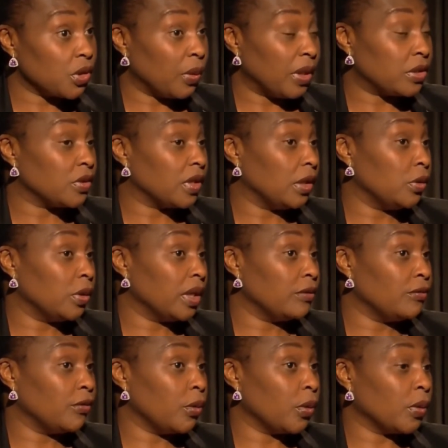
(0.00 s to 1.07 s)
to Soweto, they're
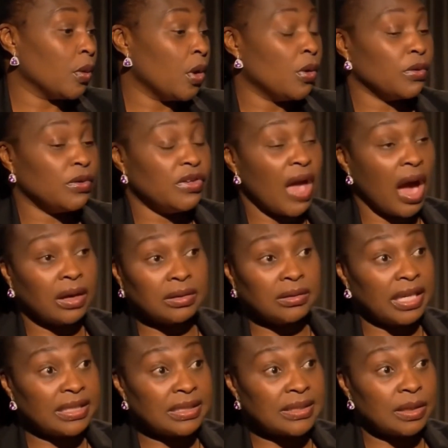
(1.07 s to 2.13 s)
looking for young
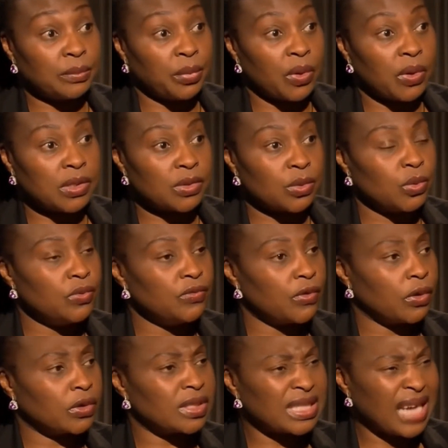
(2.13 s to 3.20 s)
girls and boys
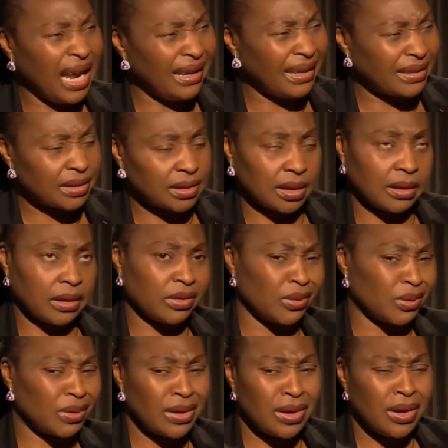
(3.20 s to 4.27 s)
who've got talent. And I
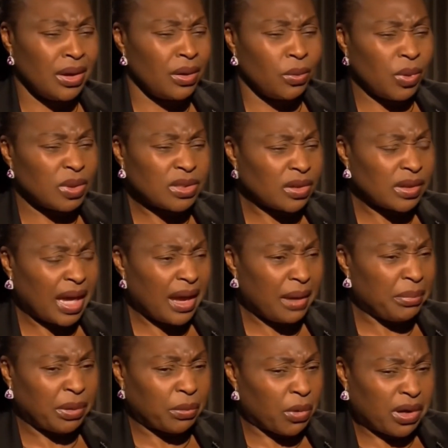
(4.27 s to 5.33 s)
thought, what's going to
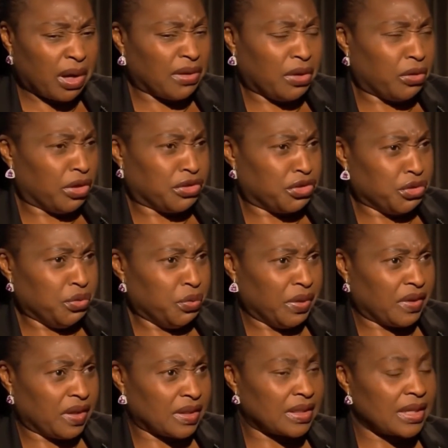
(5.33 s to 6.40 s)
happen? What are they going to do
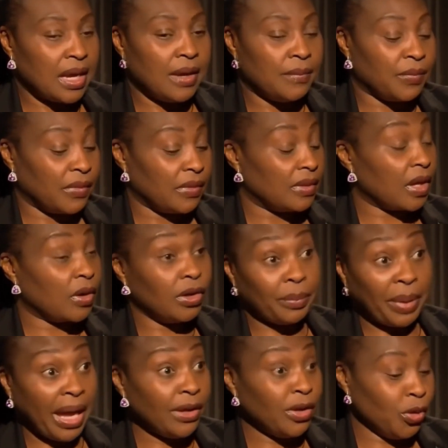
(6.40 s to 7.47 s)
with us? They're going
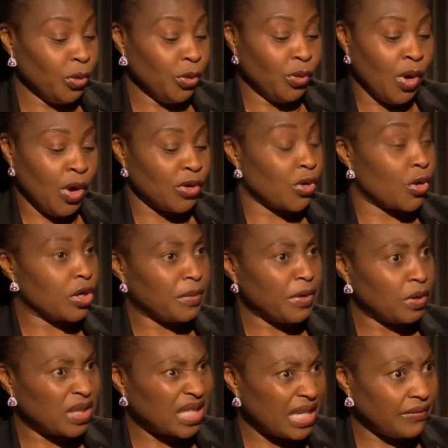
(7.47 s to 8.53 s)
to pay you, you're going to
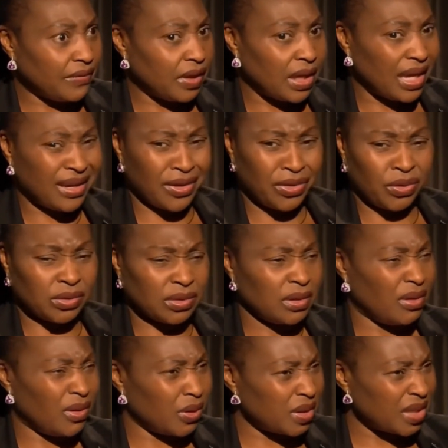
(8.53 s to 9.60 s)
be on TV. And I thought,
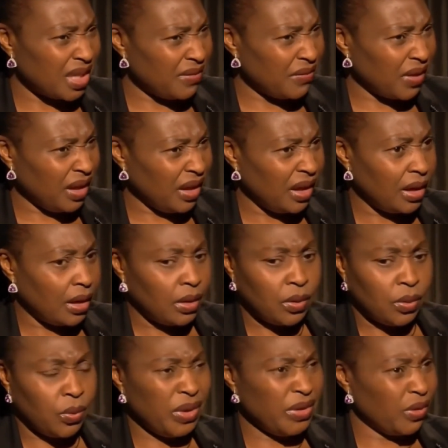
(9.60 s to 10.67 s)
on TV?
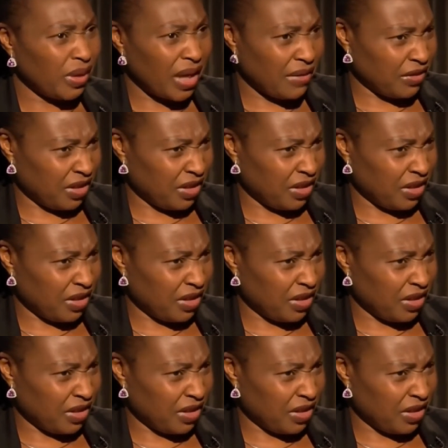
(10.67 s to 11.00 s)
We don't